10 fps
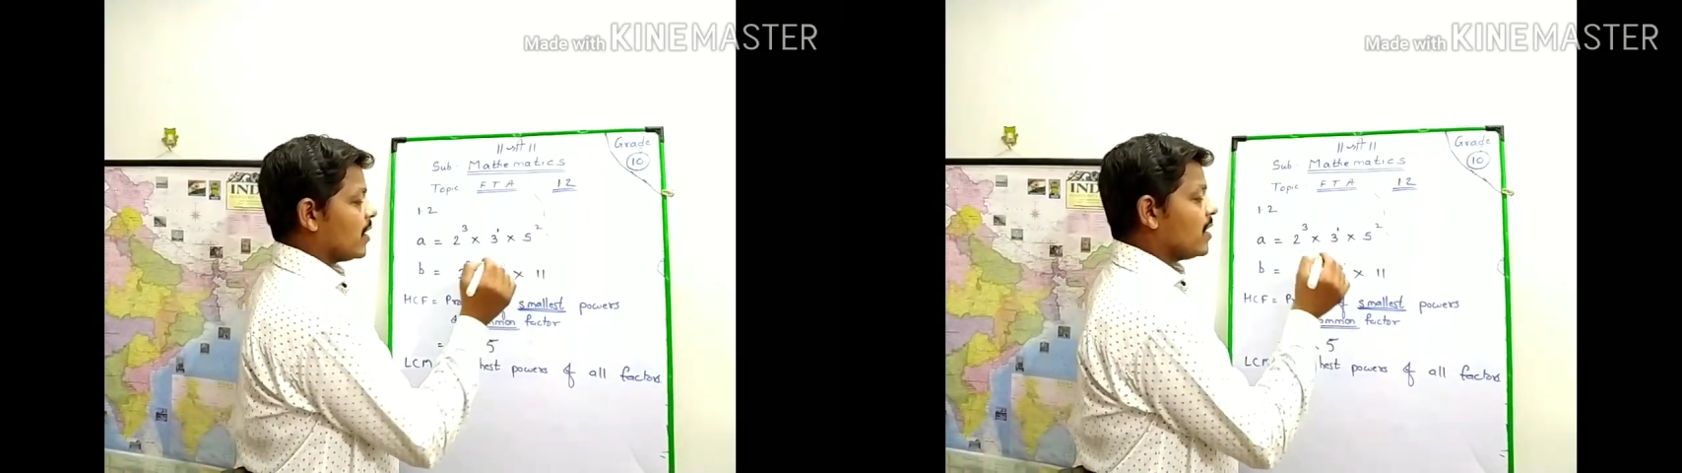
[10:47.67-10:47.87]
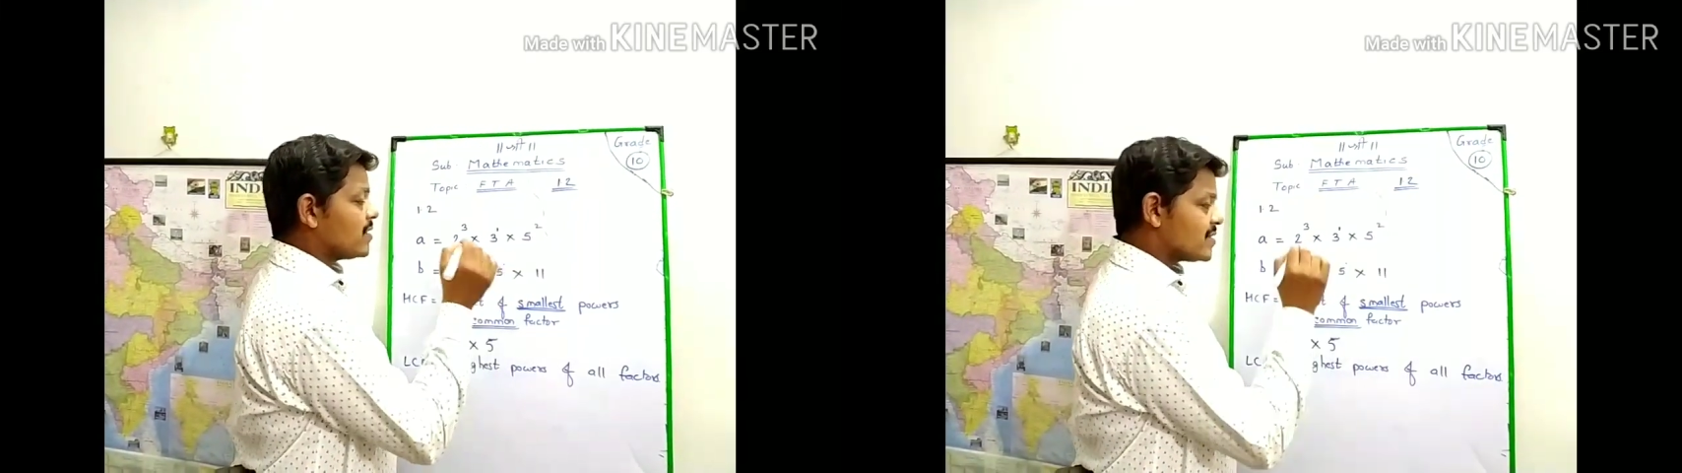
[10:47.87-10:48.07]

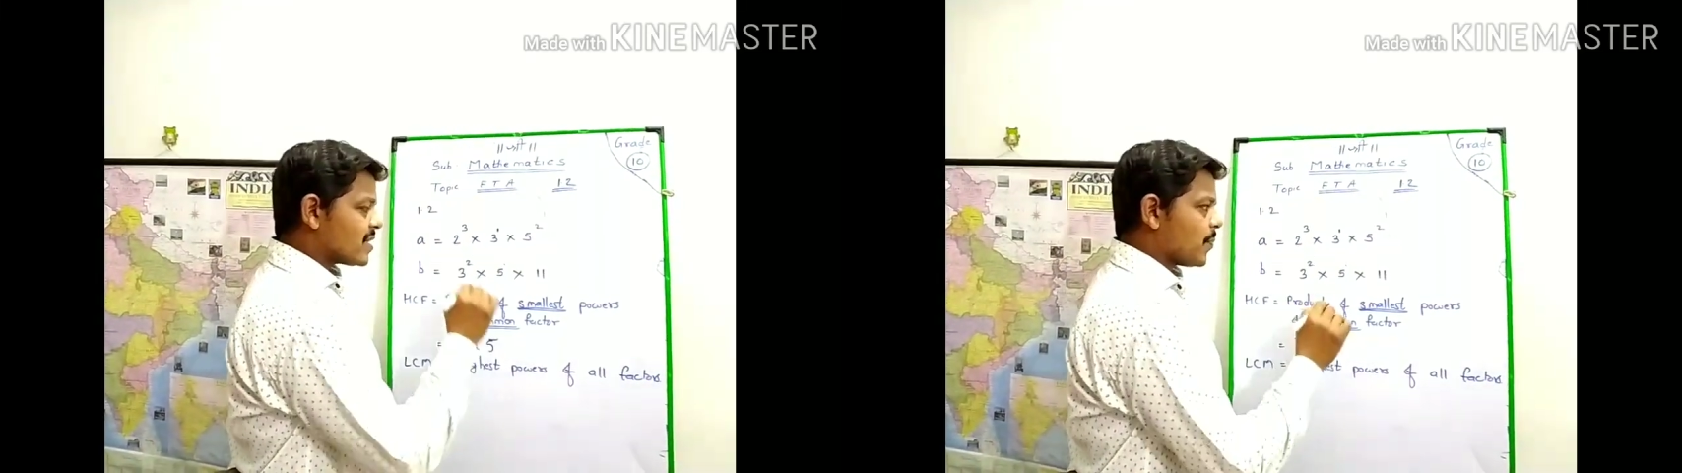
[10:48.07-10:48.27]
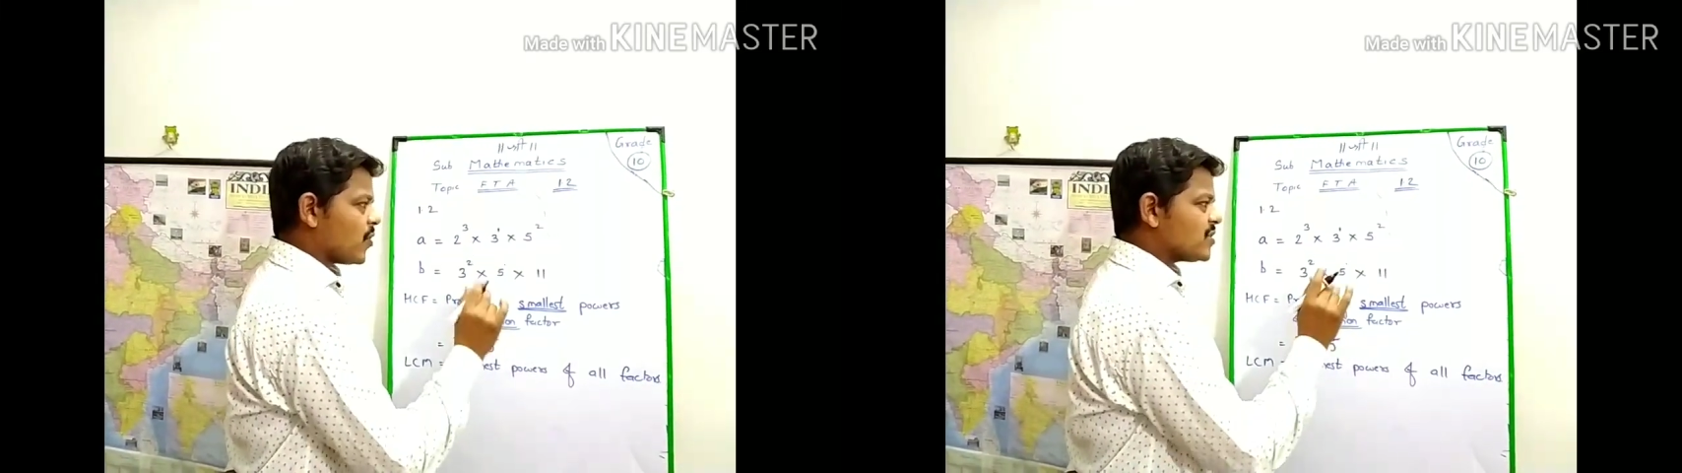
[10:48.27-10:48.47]

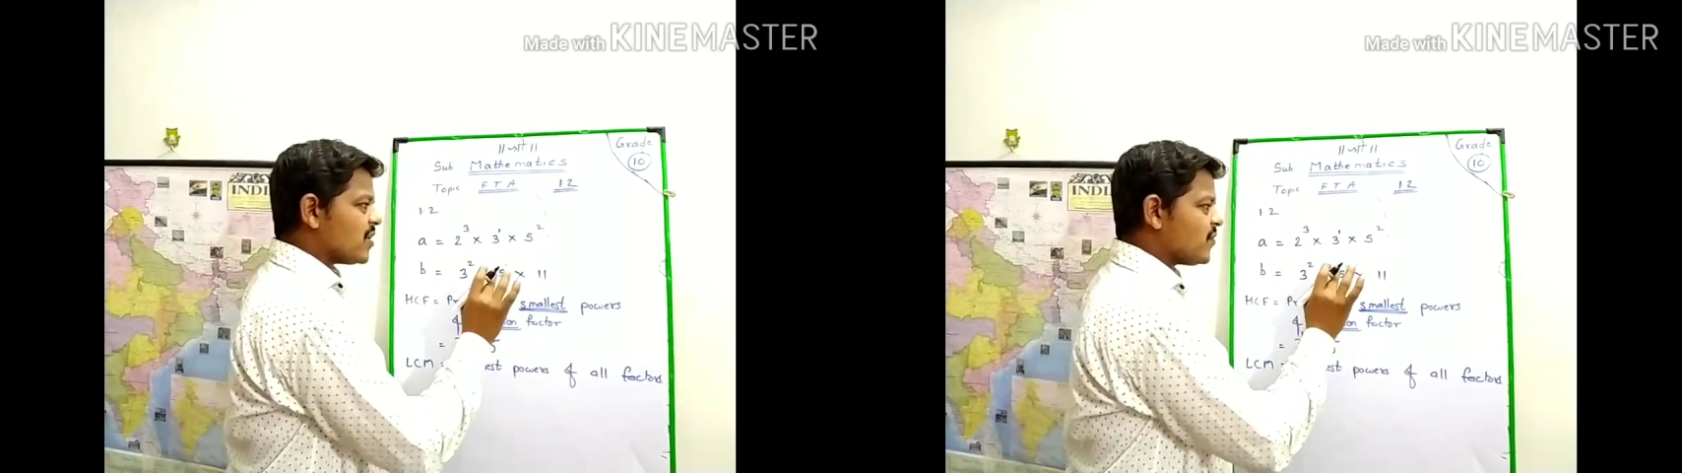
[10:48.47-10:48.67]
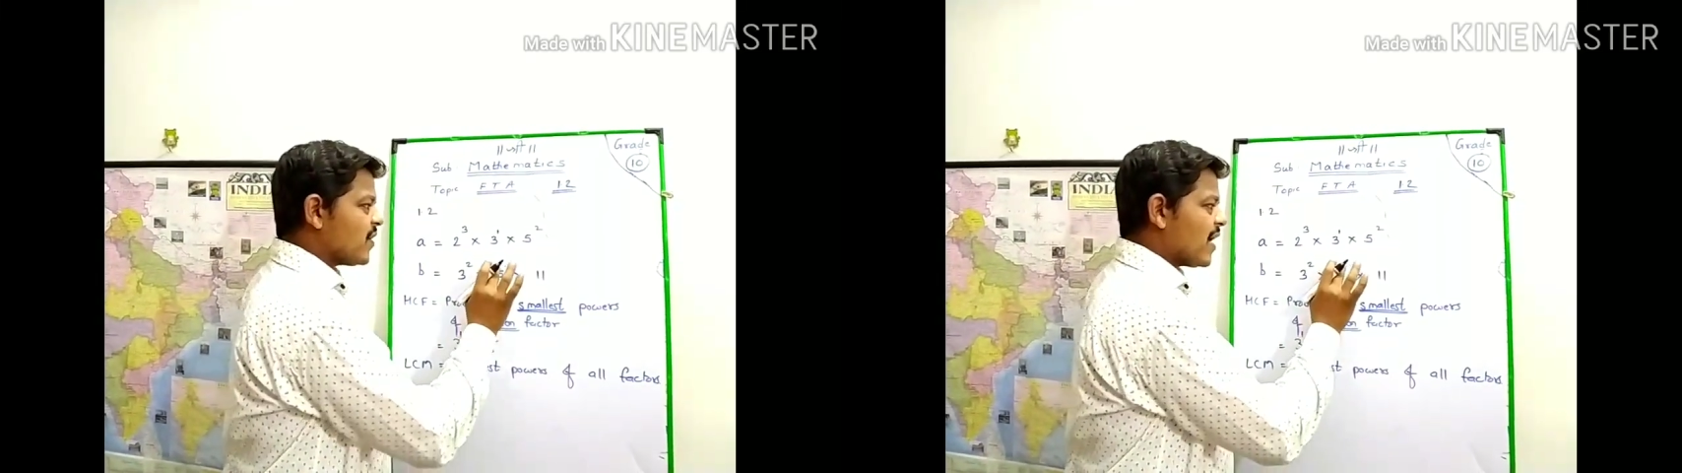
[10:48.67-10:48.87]
Suppose if
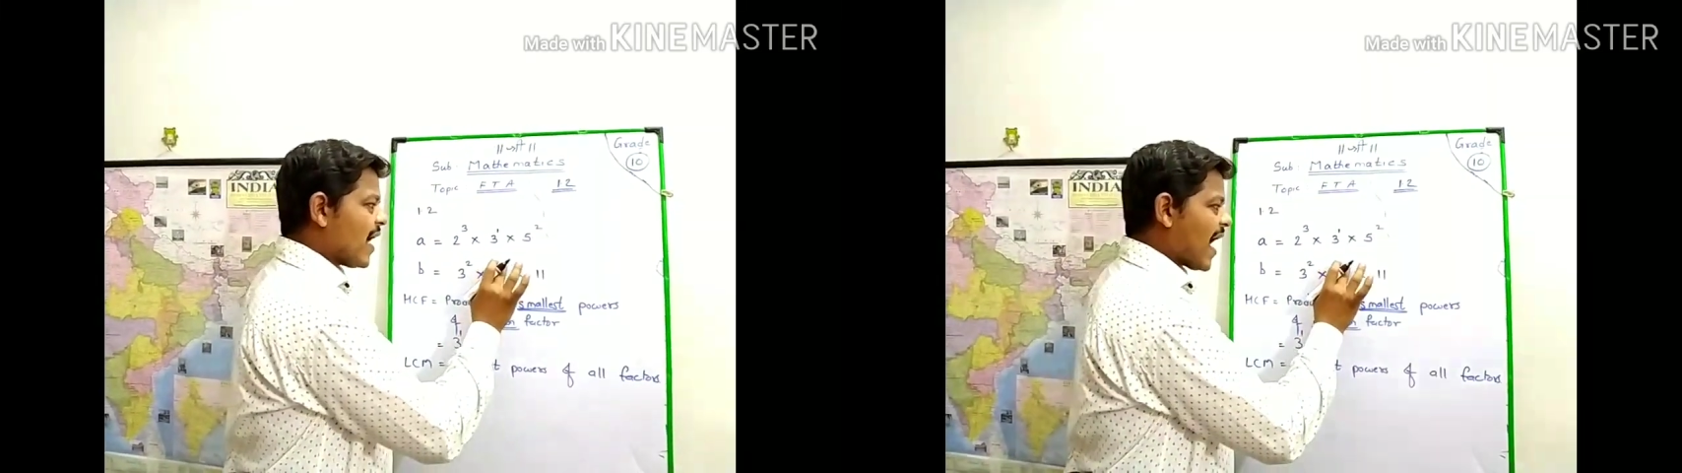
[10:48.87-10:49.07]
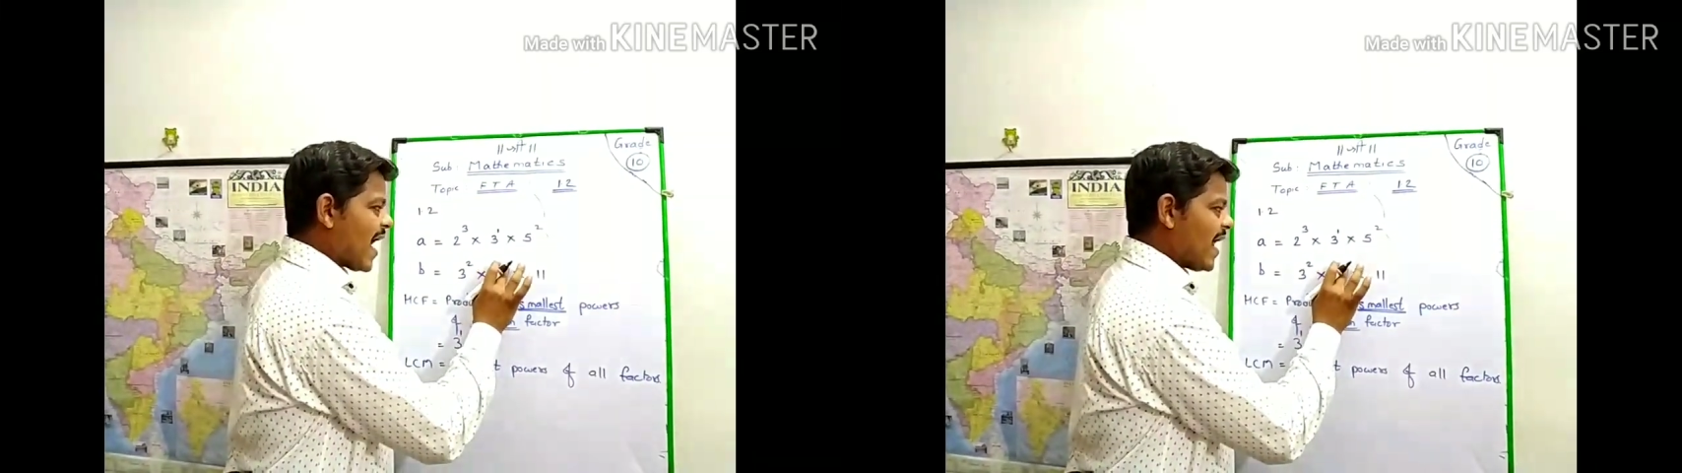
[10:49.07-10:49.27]

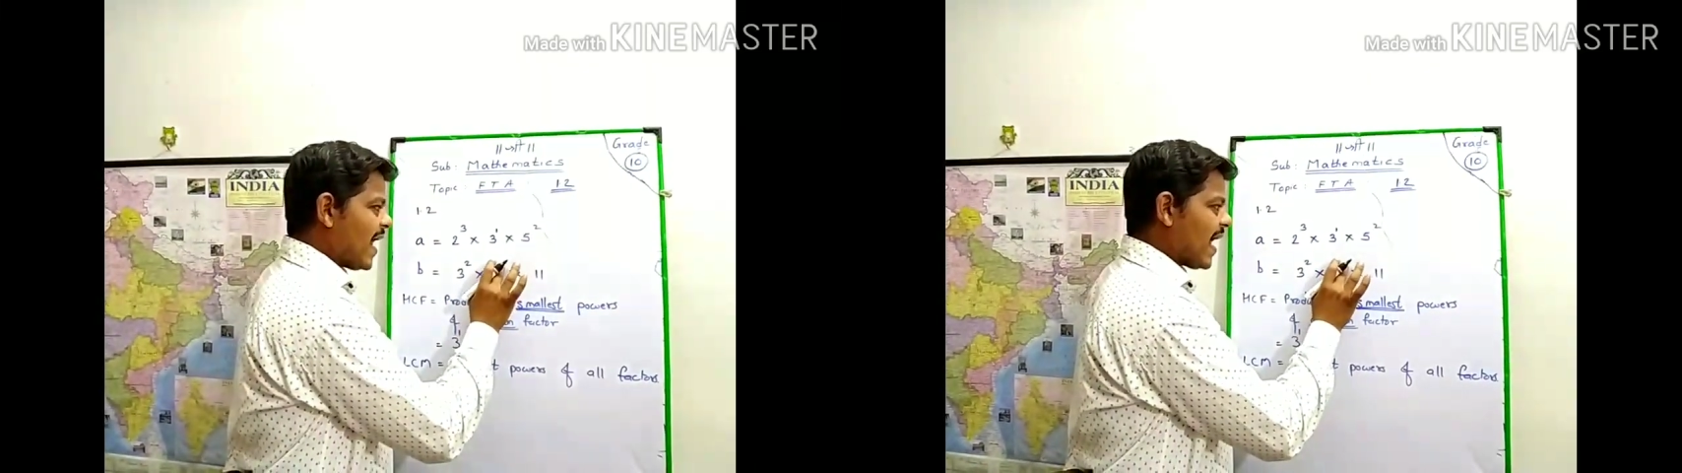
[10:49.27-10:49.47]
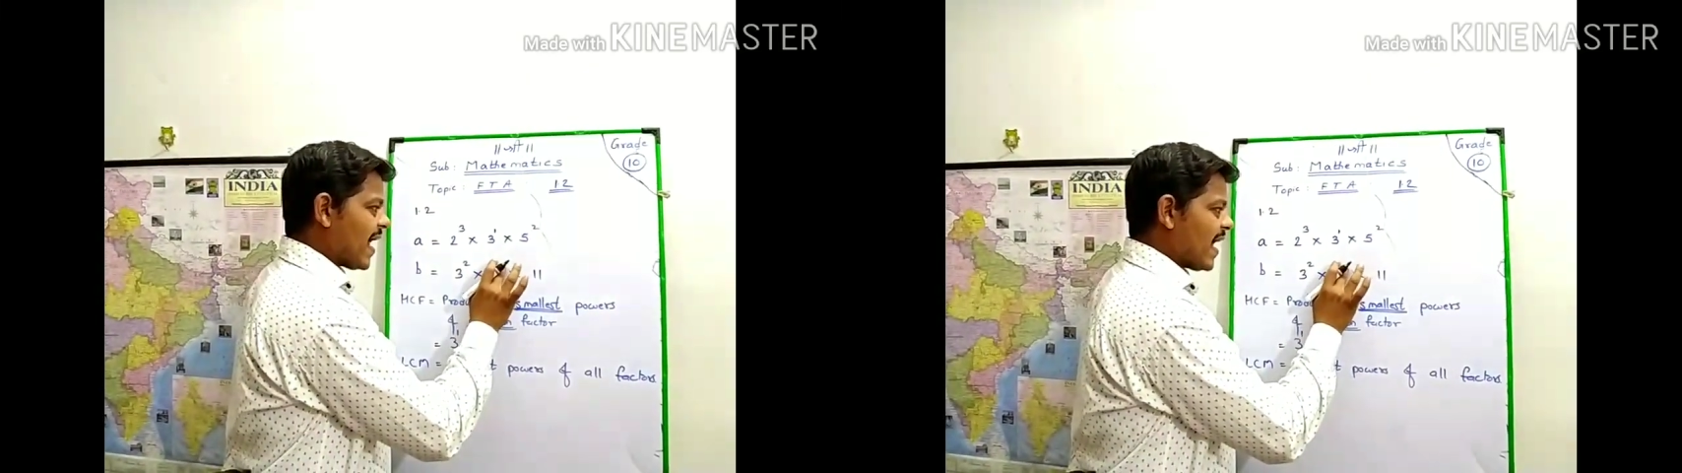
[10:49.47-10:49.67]
I
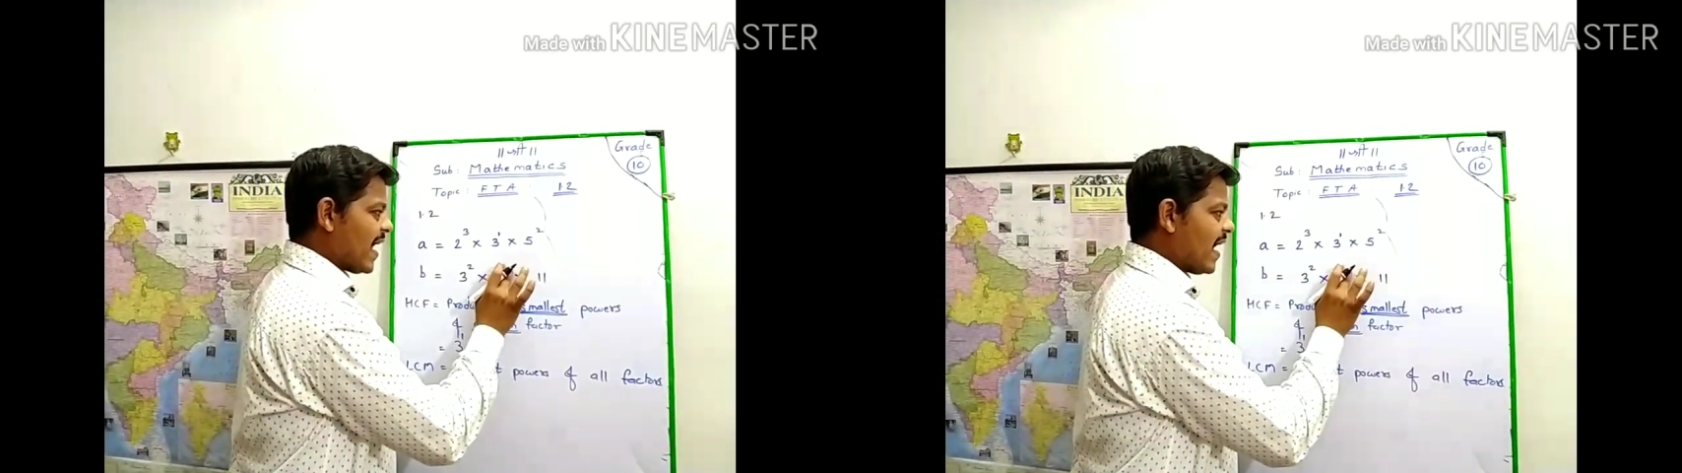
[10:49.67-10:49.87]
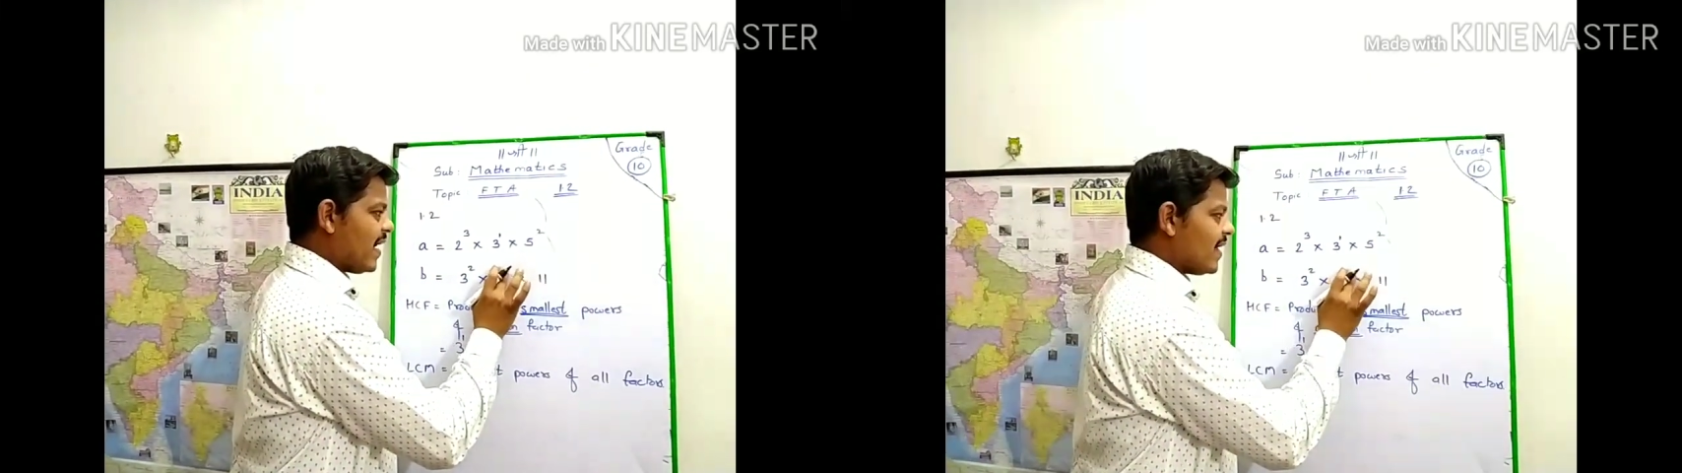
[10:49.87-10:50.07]

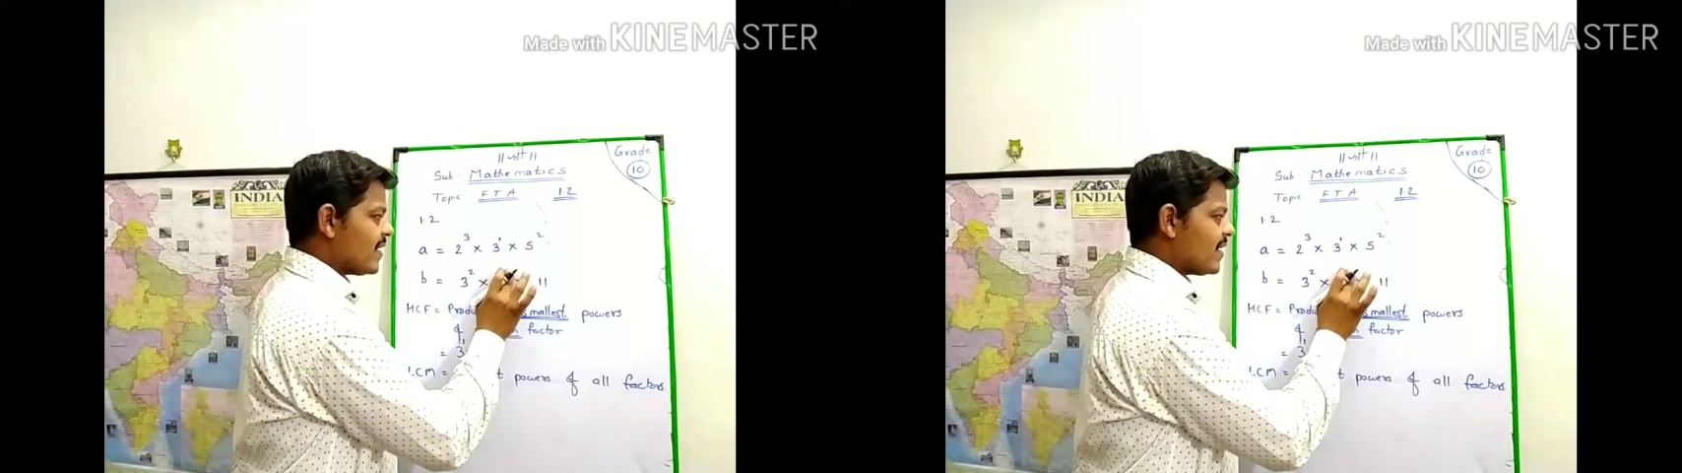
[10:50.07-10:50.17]
had